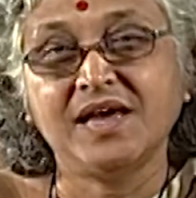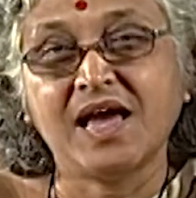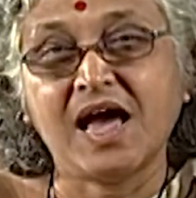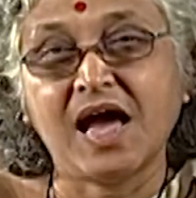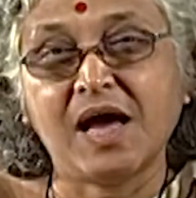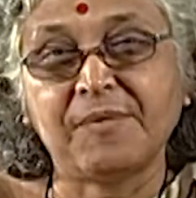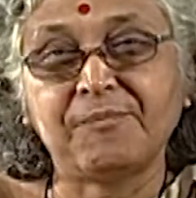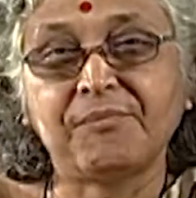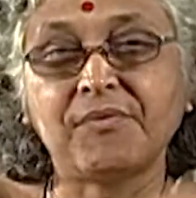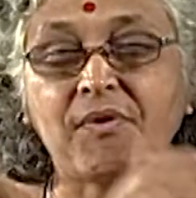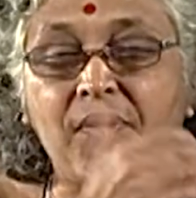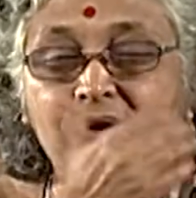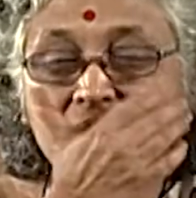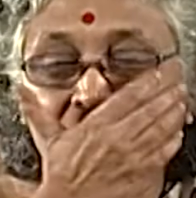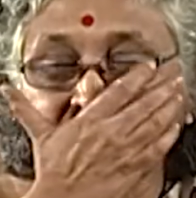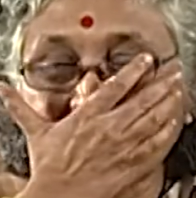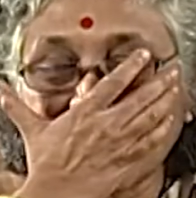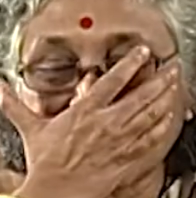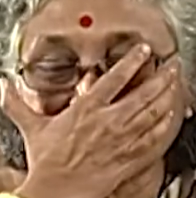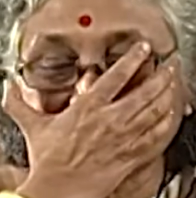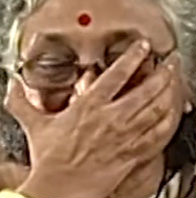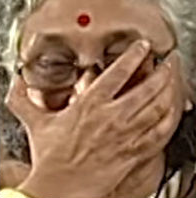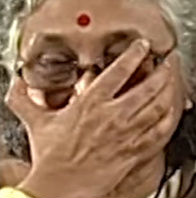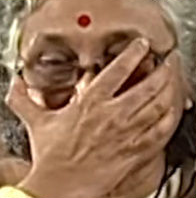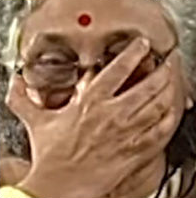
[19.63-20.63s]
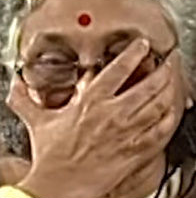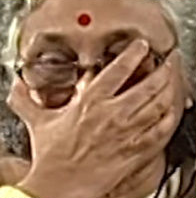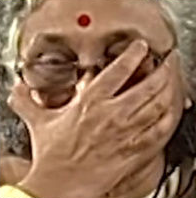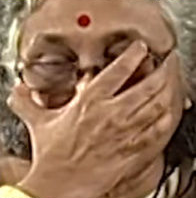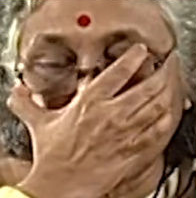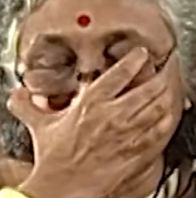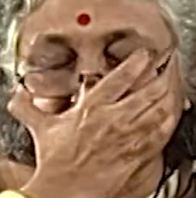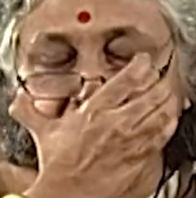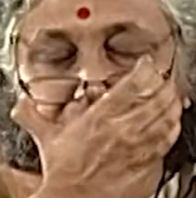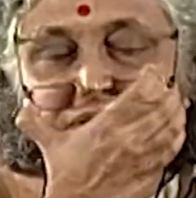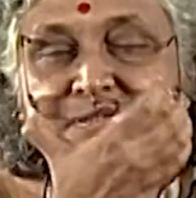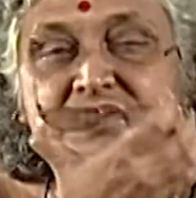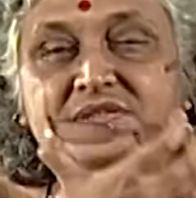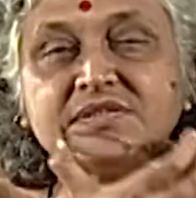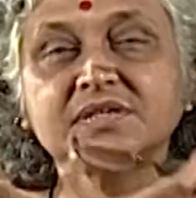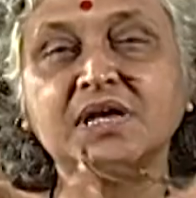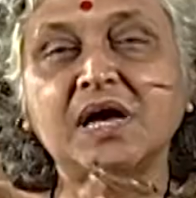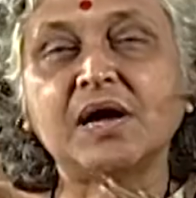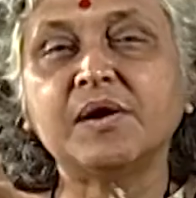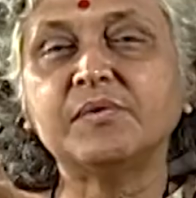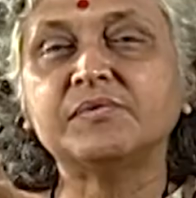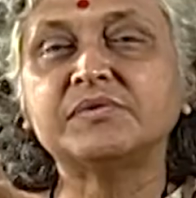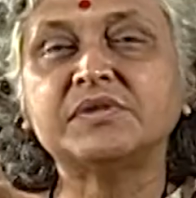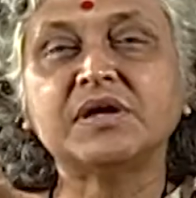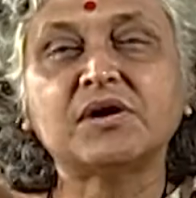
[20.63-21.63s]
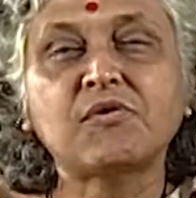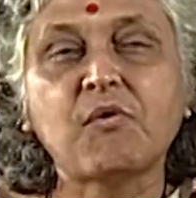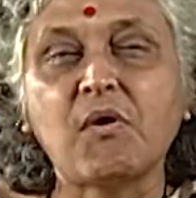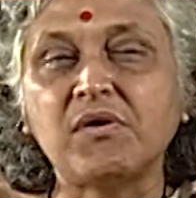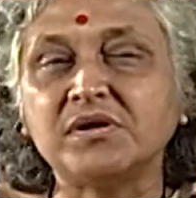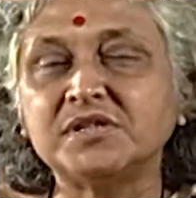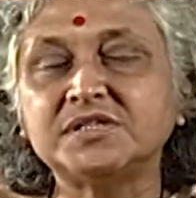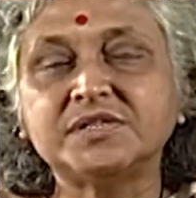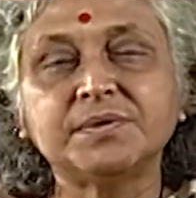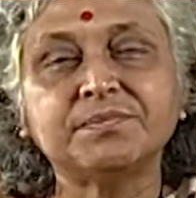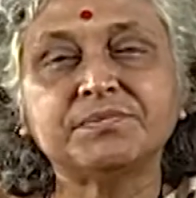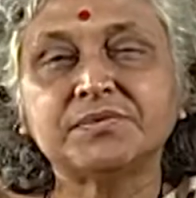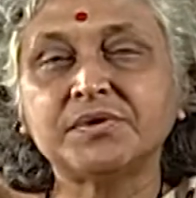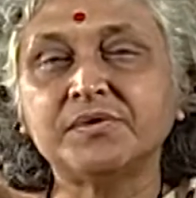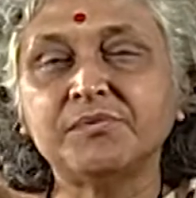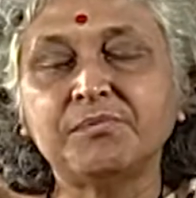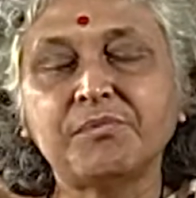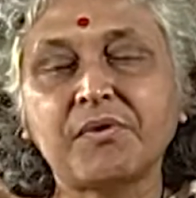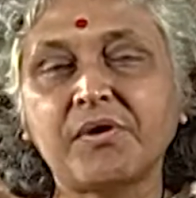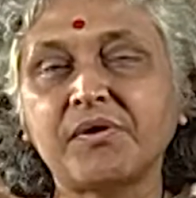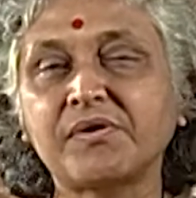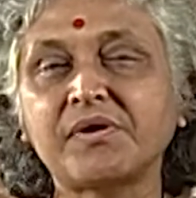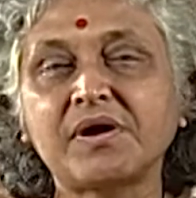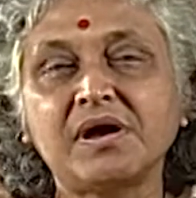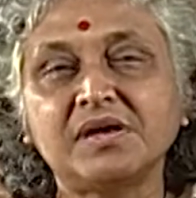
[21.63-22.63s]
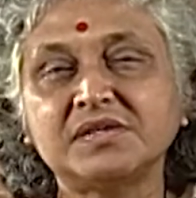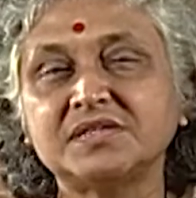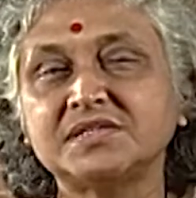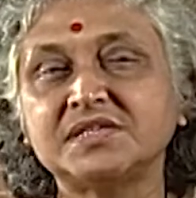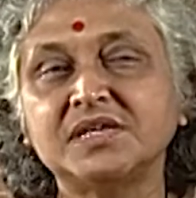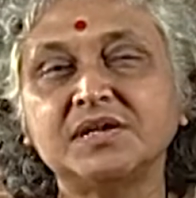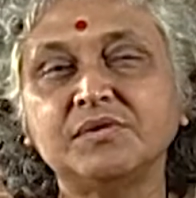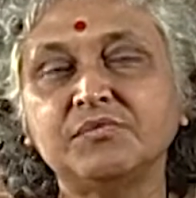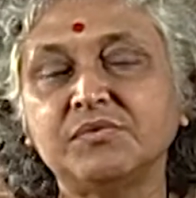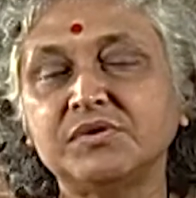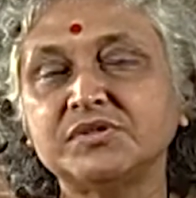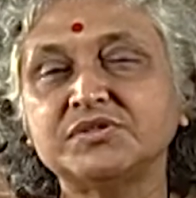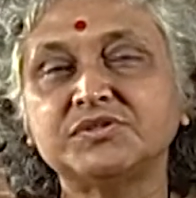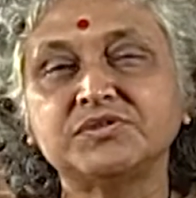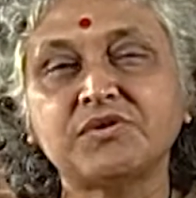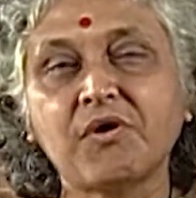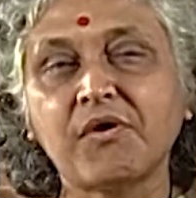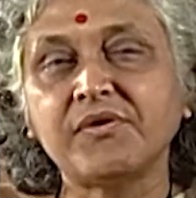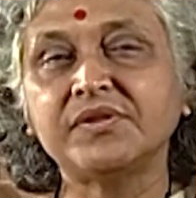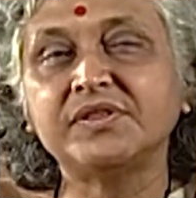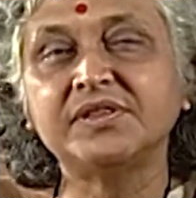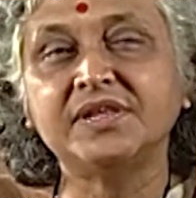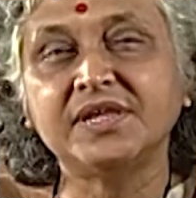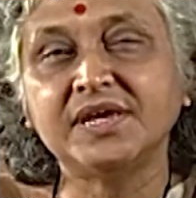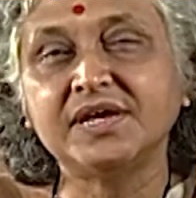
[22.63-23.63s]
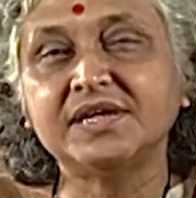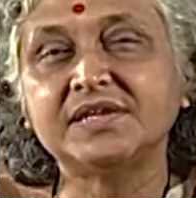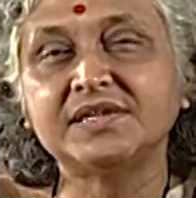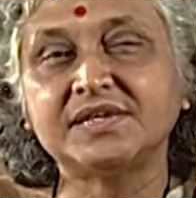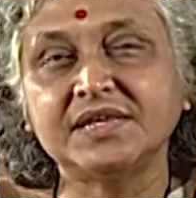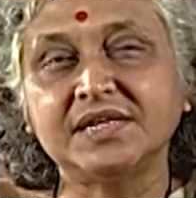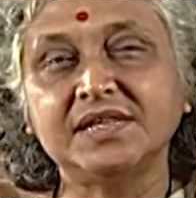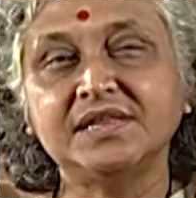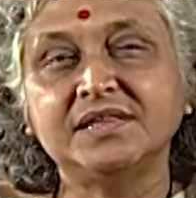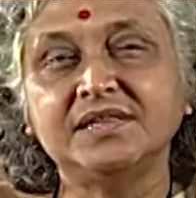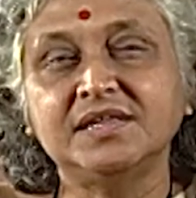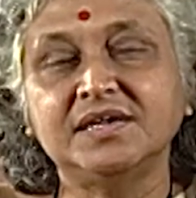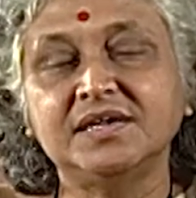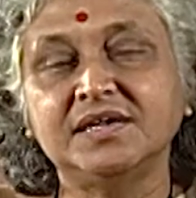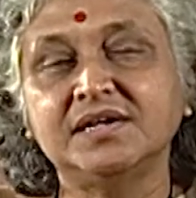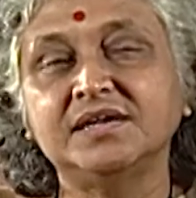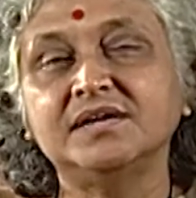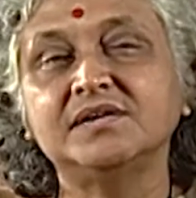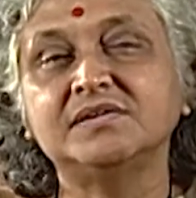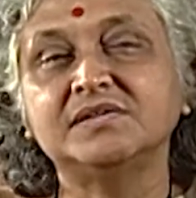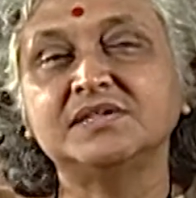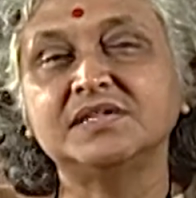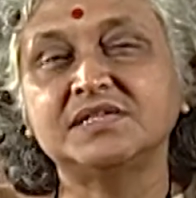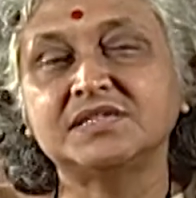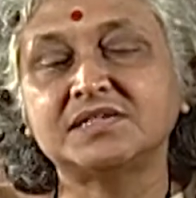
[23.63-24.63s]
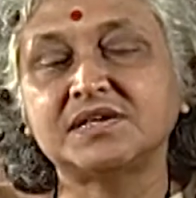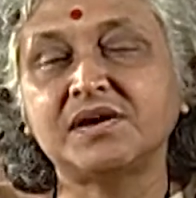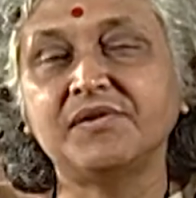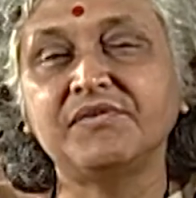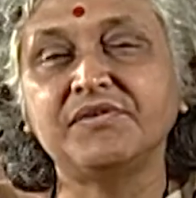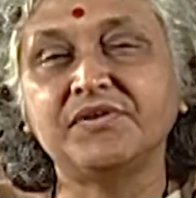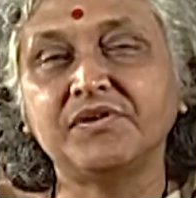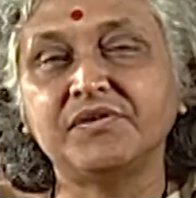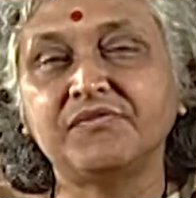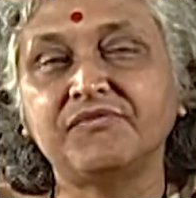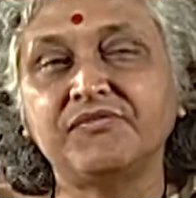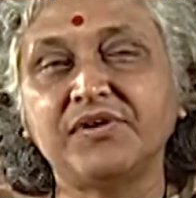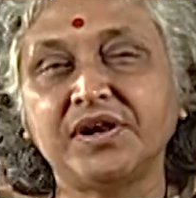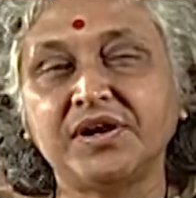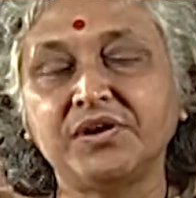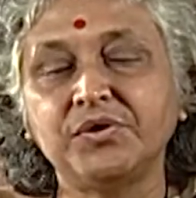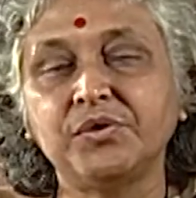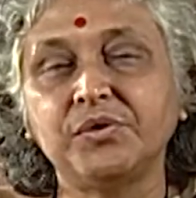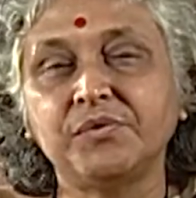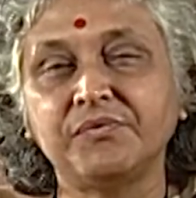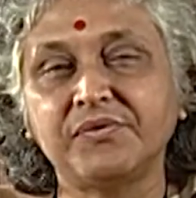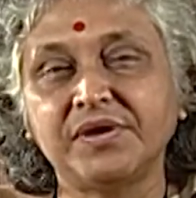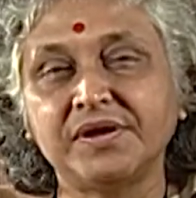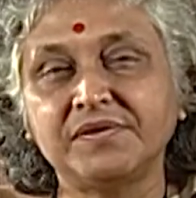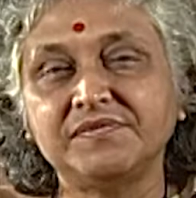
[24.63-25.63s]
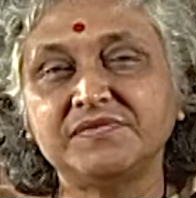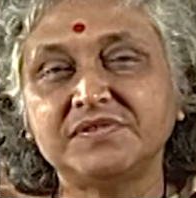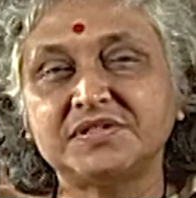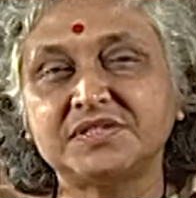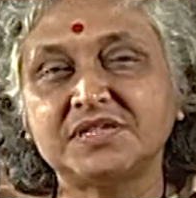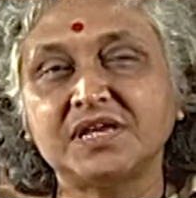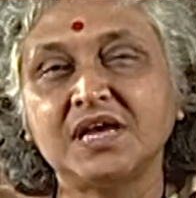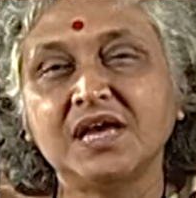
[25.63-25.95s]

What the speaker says: The concept of broadcasting was not there till the discovery of radio waves,